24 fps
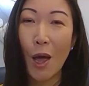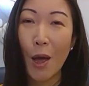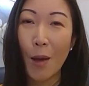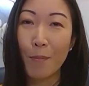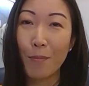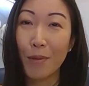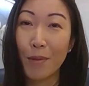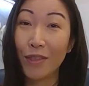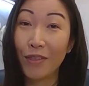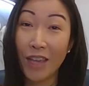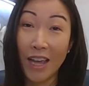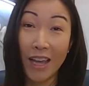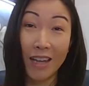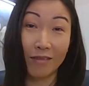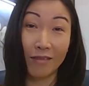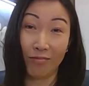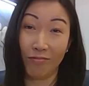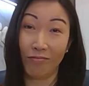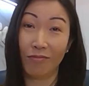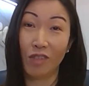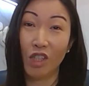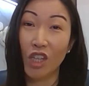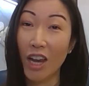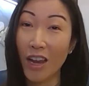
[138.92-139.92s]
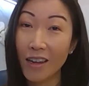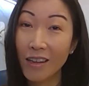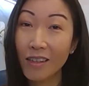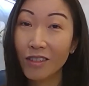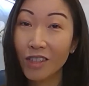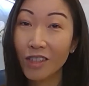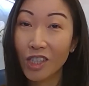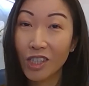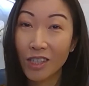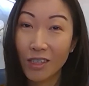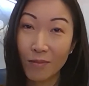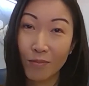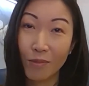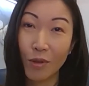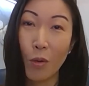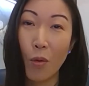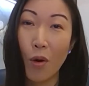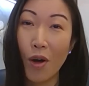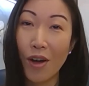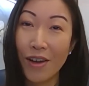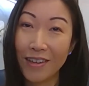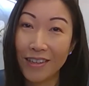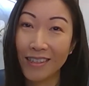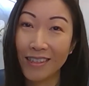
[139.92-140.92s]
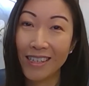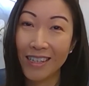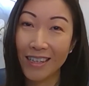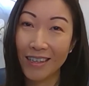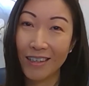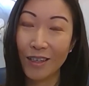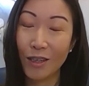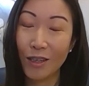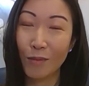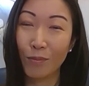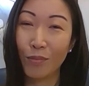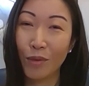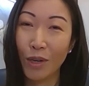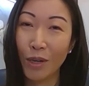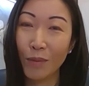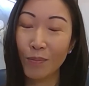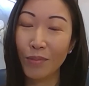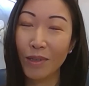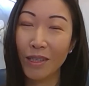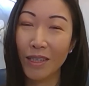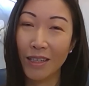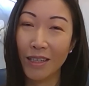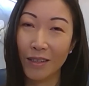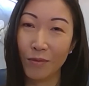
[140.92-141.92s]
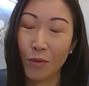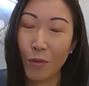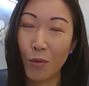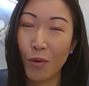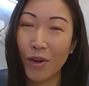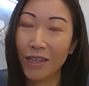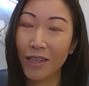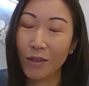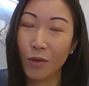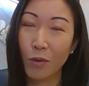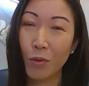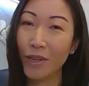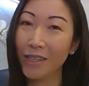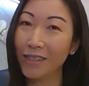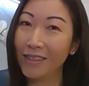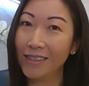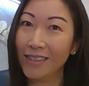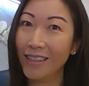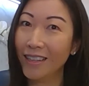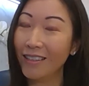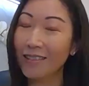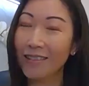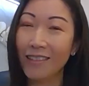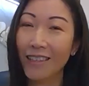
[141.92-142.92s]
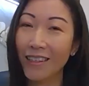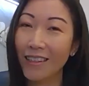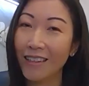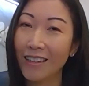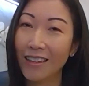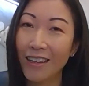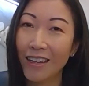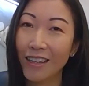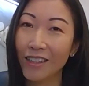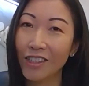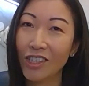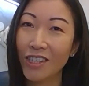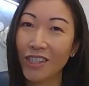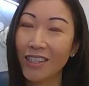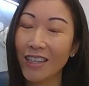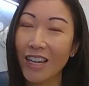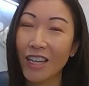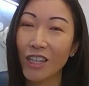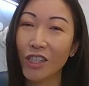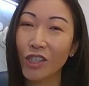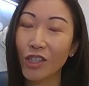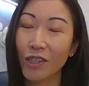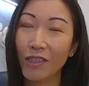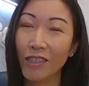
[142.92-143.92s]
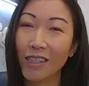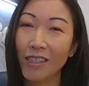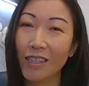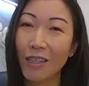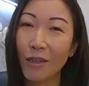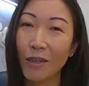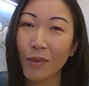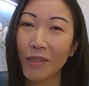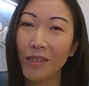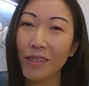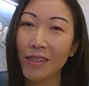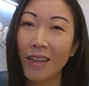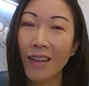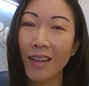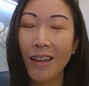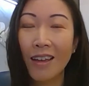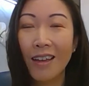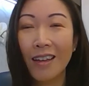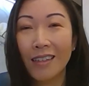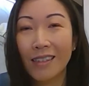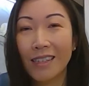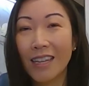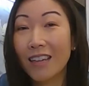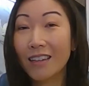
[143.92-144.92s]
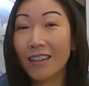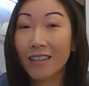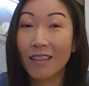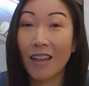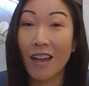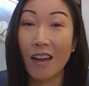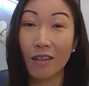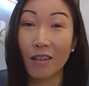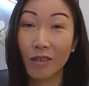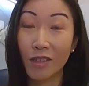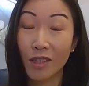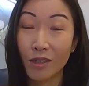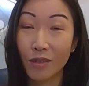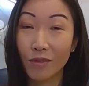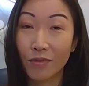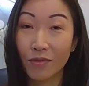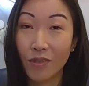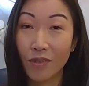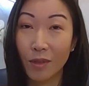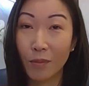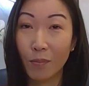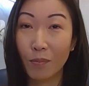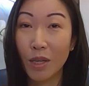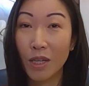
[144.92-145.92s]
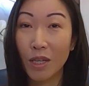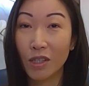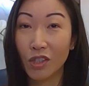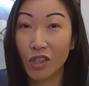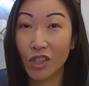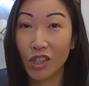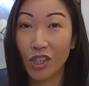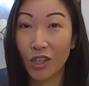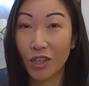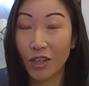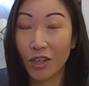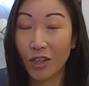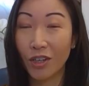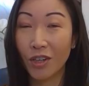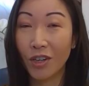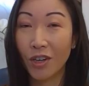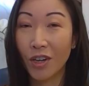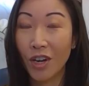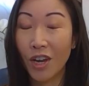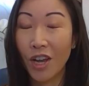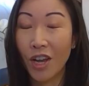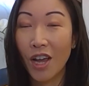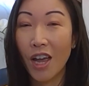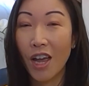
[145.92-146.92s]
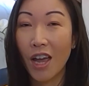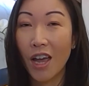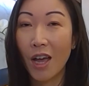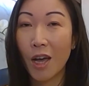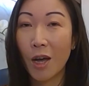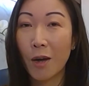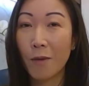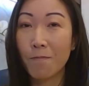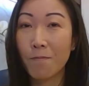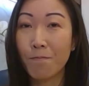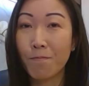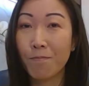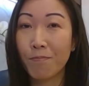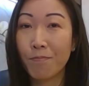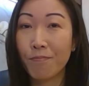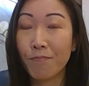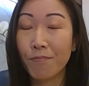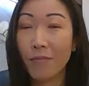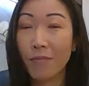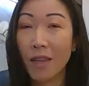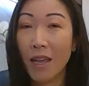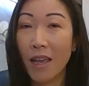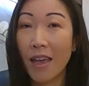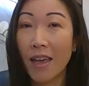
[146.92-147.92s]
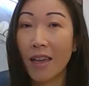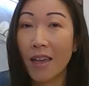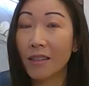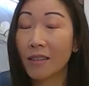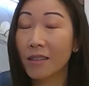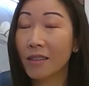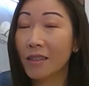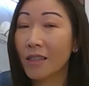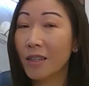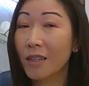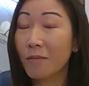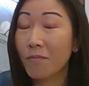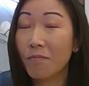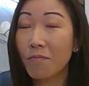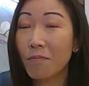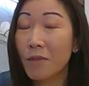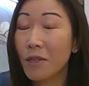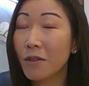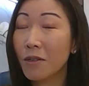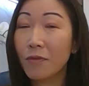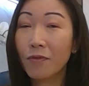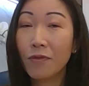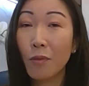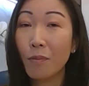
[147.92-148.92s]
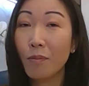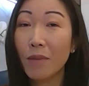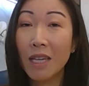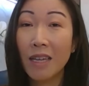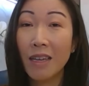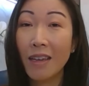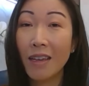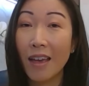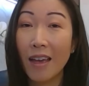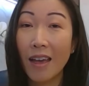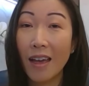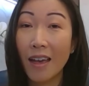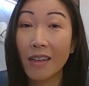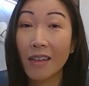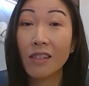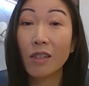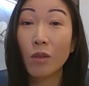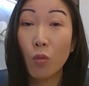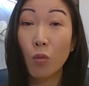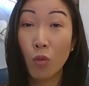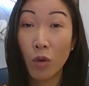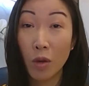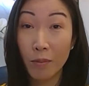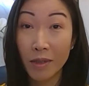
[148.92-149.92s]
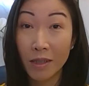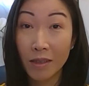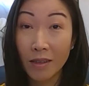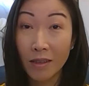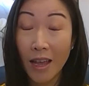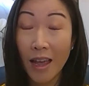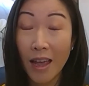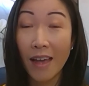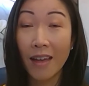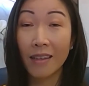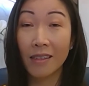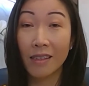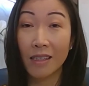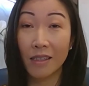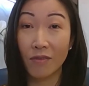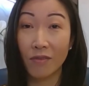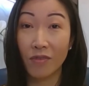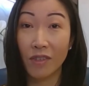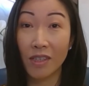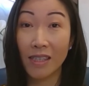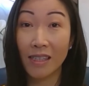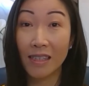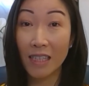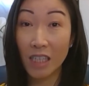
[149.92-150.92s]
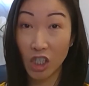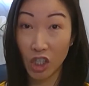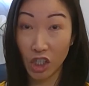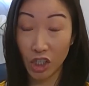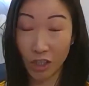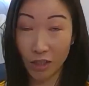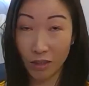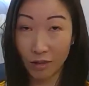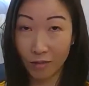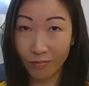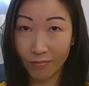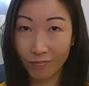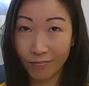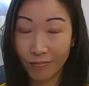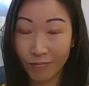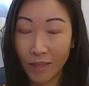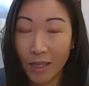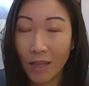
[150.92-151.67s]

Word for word: But that changed quite abruptly, quite, quite suddenly. Actually, HRT was taken out of the picture. Um, and, um, you know, for me as a woman and a physician,